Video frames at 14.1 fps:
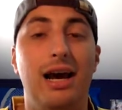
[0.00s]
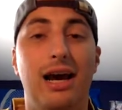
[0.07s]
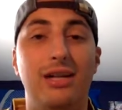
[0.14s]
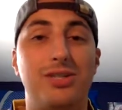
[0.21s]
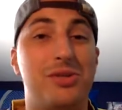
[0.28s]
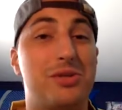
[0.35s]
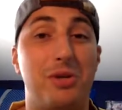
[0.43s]

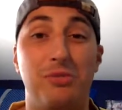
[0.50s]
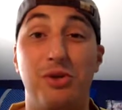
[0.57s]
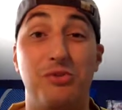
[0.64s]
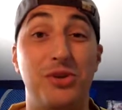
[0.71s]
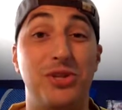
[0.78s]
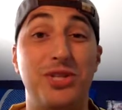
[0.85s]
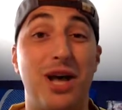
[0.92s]
So it's going to be a
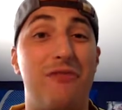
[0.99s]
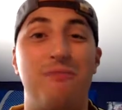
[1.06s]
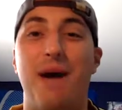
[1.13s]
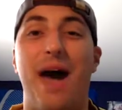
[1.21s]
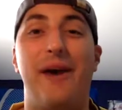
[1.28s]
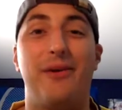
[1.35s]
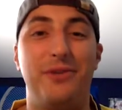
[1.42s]
real tough
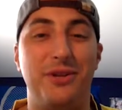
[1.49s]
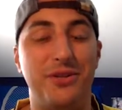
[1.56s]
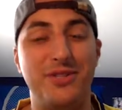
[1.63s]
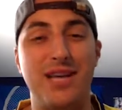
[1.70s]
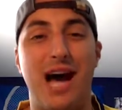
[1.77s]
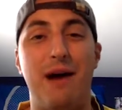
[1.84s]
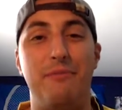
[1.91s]
battle near
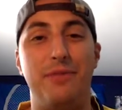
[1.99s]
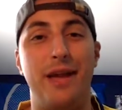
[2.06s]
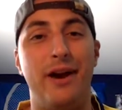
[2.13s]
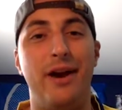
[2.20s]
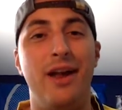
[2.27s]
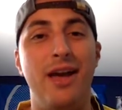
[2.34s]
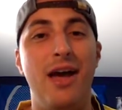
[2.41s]
the top
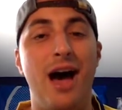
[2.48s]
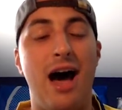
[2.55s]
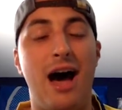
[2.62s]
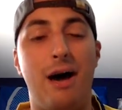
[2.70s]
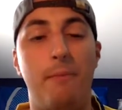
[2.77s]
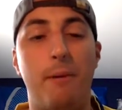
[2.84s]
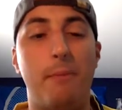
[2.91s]
there.
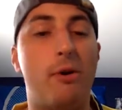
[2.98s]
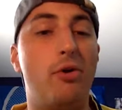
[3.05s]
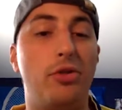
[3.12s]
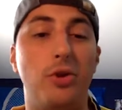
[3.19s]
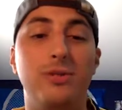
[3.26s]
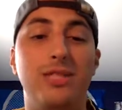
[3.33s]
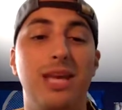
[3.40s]
But
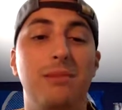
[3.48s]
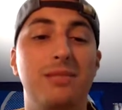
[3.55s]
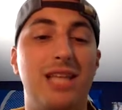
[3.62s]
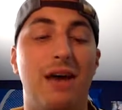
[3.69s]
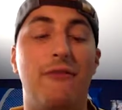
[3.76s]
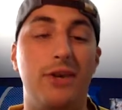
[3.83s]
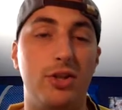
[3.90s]
both those teams
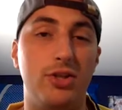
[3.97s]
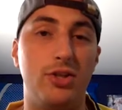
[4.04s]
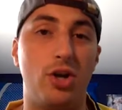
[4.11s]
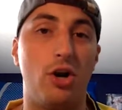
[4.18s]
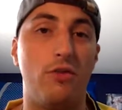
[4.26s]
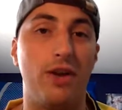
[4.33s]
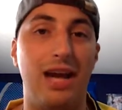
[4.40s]
definitely
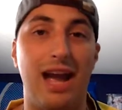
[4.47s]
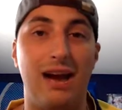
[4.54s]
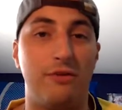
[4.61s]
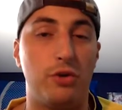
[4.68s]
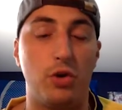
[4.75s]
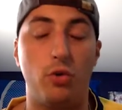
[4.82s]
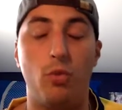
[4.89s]
deserving
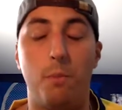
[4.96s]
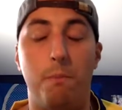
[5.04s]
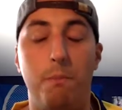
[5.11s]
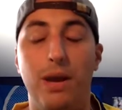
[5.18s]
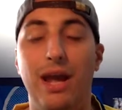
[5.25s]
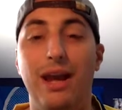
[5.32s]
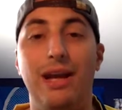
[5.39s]
after
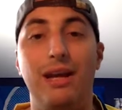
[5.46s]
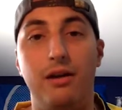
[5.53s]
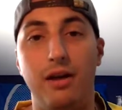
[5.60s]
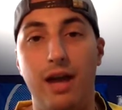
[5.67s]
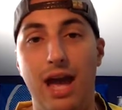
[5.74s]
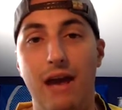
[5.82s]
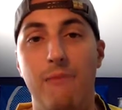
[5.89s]
big,
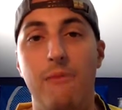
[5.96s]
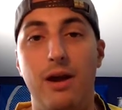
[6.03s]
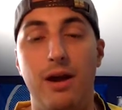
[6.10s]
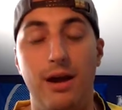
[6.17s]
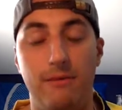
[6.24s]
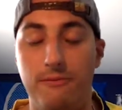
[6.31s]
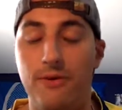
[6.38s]

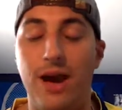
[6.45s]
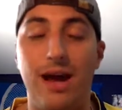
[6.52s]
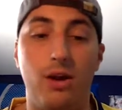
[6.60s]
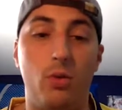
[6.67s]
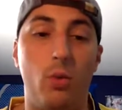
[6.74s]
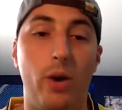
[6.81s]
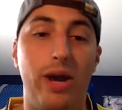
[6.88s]

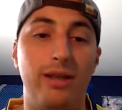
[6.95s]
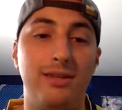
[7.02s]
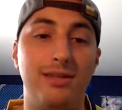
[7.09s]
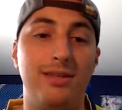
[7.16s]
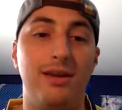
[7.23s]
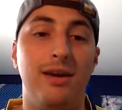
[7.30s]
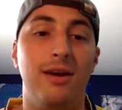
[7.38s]
emphatic
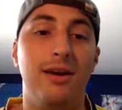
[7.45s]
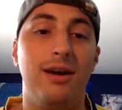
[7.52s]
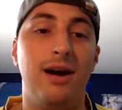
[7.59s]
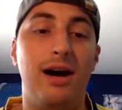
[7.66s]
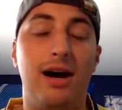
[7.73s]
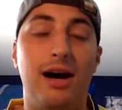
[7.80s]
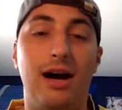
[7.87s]
wins
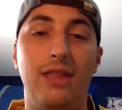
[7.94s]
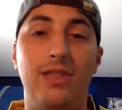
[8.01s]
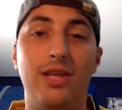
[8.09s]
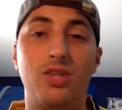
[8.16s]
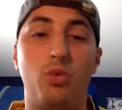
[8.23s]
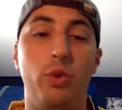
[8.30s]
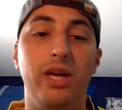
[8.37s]

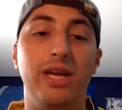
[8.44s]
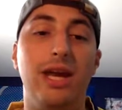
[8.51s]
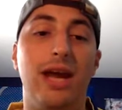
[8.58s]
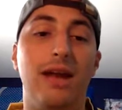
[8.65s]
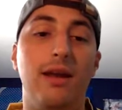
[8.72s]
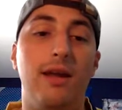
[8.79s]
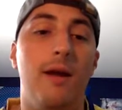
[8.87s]
this
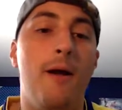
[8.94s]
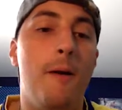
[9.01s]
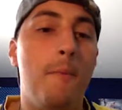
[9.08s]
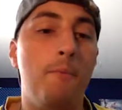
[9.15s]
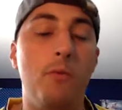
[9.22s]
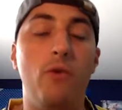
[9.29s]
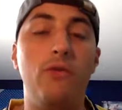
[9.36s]
weekend.
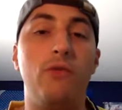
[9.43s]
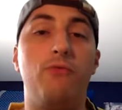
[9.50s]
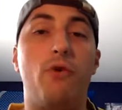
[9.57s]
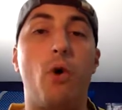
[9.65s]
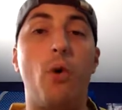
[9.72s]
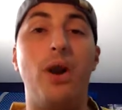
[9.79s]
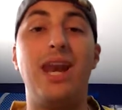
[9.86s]
Moving
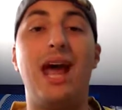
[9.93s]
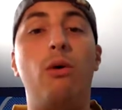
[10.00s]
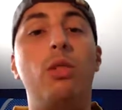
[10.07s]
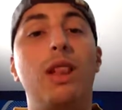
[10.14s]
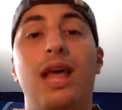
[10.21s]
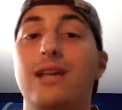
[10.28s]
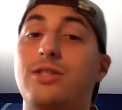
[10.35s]
forward now,
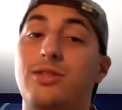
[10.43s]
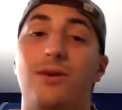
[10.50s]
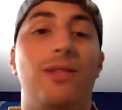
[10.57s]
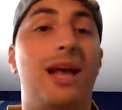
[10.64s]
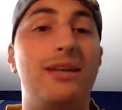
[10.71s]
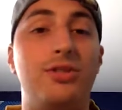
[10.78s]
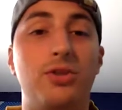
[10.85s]
Leicester.
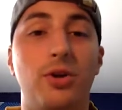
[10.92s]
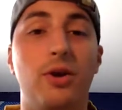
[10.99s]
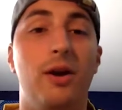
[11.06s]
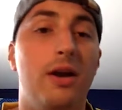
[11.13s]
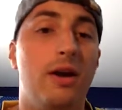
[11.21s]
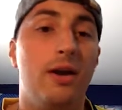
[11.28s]
Leicester,